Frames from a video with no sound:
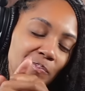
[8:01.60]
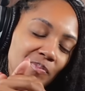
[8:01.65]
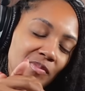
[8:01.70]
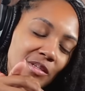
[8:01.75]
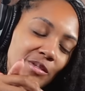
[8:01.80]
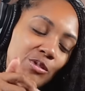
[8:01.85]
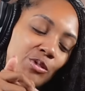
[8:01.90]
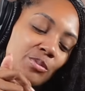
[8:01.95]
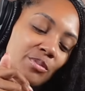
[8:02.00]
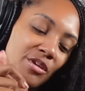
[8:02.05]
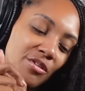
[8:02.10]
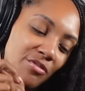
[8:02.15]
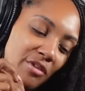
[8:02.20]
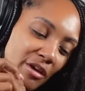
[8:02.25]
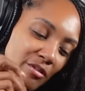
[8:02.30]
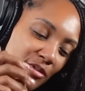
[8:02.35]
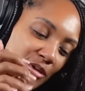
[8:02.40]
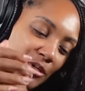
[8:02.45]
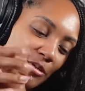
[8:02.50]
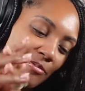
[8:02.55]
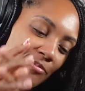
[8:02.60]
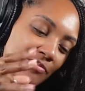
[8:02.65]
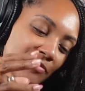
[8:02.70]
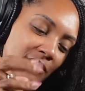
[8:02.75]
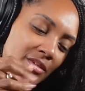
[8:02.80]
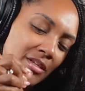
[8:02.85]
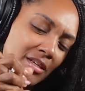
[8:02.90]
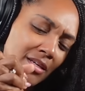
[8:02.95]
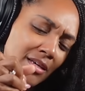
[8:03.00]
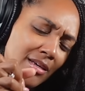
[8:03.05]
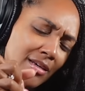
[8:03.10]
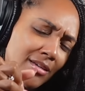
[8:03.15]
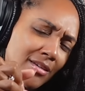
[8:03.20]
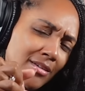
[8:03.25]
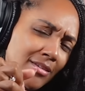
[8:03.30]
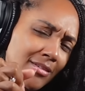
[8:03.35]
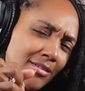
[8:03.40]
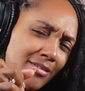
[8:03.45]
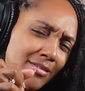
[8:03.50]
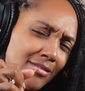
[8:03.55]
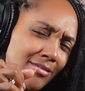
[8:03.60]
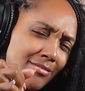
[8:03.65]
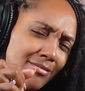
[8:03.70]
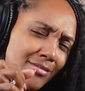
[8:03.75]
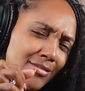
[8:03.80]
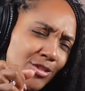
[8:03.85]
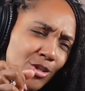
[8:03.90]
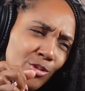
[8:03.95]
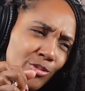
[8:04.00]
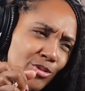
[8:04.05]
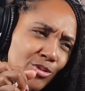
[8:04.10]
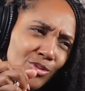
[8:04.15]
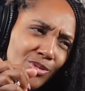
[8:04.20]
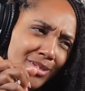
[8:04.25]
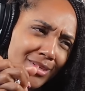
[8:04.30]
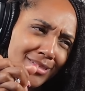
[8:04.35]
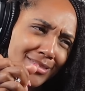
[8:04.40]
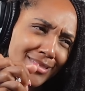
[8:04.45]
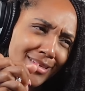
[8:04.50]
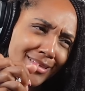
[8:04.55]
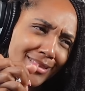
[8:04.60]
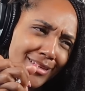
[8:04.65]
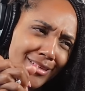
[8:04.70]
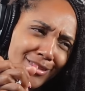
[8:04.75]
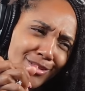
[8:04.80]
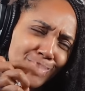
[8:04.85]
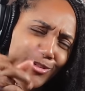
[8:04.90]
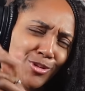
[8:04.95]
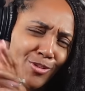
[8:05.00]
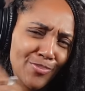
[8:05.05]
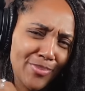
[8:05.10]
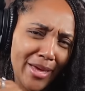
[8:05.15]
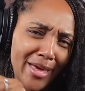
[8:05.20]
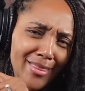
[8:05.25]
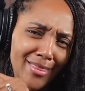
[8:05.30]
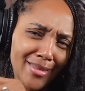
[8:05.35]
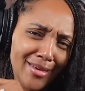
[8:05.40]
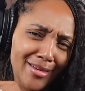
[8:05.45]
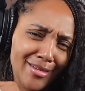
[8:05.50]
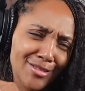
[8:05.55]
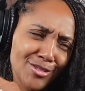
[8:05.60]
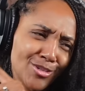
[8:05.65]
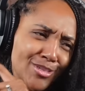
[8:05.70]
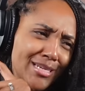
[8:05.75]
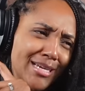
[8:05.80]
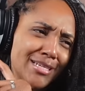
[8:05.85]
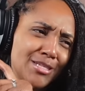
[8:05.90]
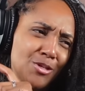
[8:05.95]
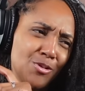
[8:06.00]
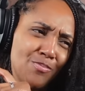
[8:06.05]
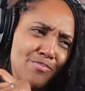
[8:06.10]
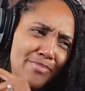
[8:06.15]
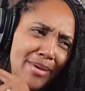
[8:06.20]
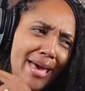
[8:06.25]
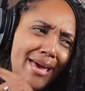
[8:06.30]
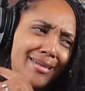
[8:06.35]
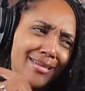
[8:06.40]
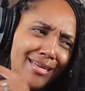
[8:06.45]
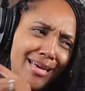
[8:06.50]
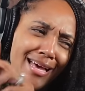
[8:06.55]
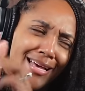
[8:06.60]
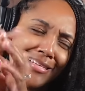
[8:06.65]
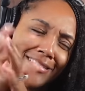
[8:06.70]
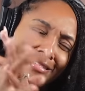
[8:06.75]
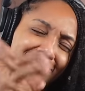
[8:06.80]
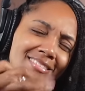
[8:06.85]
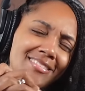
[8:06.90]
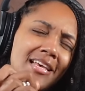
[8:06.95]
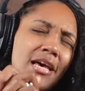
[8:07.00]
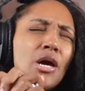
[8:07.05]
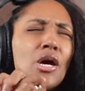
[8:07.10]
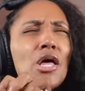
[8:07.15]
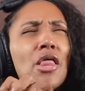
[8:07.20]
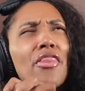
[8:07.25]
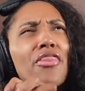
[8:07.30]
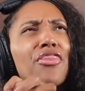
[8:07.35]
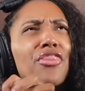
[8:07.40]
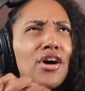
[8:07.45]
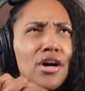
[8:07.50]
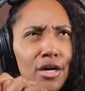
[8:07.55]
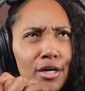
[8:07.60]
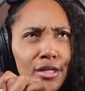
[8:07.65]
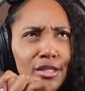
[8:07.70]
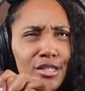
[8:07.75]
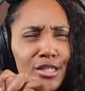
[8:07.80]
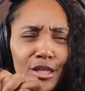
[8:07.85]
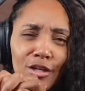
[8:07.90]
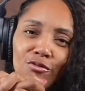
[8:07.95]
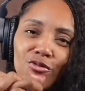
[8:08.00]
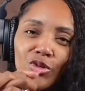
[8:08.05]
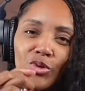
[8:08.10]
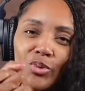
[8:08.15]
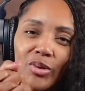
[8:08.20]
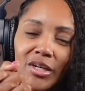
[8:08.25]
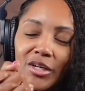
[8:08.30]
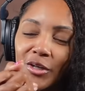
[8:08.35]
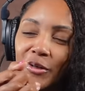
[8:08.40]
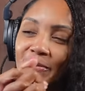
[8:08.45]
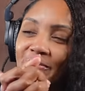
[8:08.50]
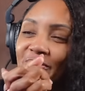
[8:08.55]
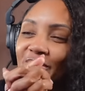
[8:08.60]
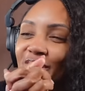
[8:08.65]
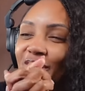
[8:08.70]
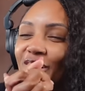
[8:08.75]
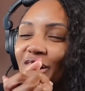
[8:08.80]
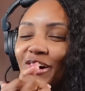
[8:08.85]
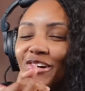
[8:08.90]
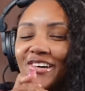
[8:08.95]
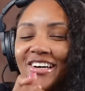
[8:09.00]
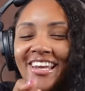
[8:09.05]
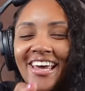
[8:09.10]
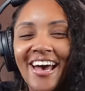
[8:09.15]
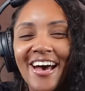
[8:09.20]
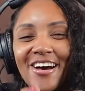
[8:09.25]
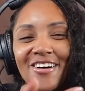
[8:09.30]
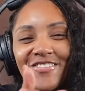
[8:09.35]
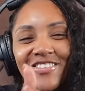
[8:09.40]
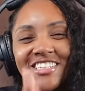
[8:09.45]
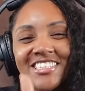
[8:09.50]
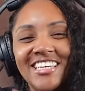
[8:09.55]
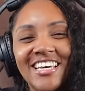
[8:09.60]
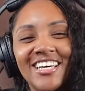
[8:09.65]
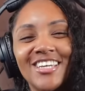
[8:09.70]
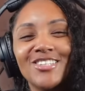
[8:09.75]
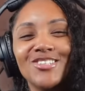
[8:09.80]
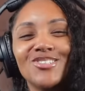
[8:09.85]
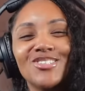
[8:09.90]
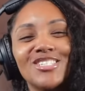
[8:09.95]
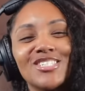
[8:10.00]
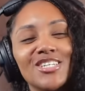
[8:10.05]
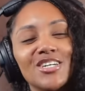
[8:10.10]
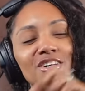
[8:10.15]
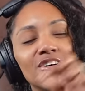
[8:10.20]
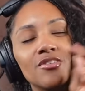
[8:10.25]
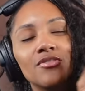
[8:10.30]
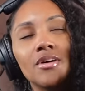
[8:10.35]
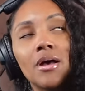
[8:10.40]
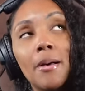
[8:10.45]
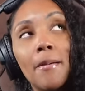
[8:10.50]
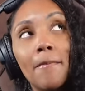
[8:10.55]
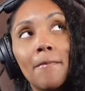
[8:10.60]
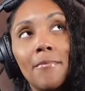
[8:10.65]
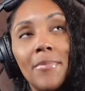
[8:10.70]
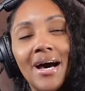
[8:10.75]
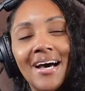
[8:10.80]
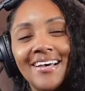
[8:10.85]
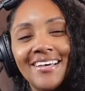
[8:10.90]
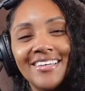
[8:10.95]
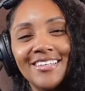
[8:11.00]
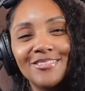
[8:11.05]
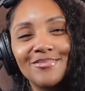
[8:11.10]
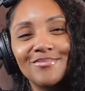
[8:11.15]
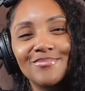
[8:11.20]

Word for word: Do me a favor, don't do things like that. Those are bad things. Those guys are bad guys. Thugs, if you will. Go and have the day you deserve. Bye.